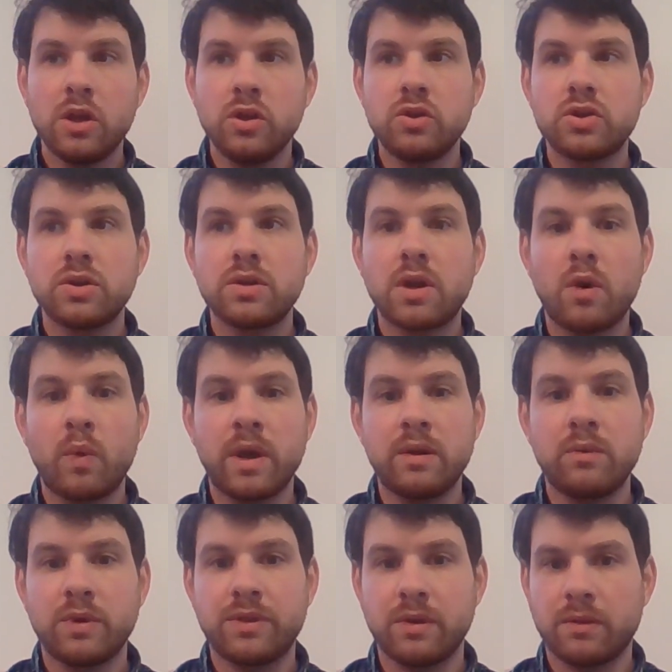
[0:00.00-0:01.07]
you shouldn't go
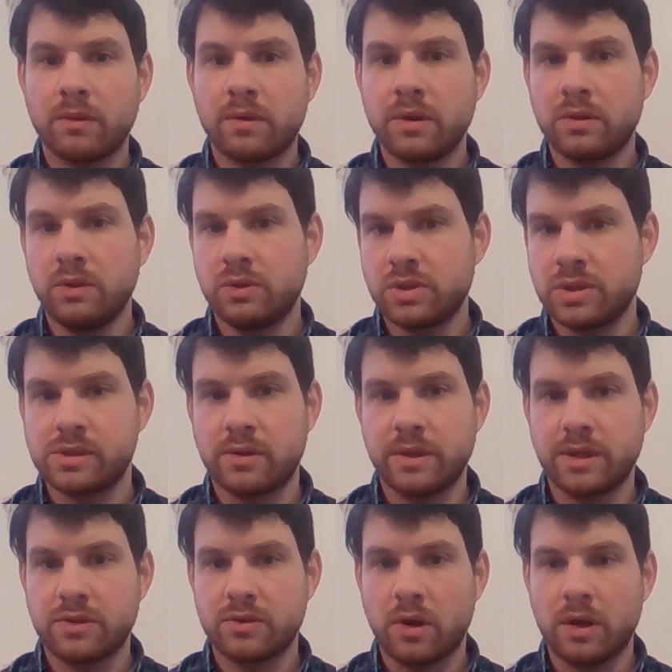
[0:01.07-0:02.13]
in with your conclusions
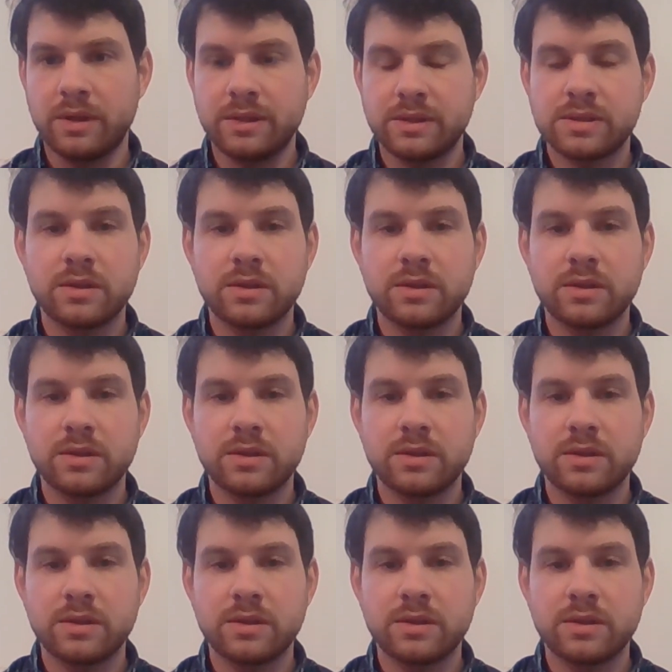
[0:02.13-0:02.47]
already drawn.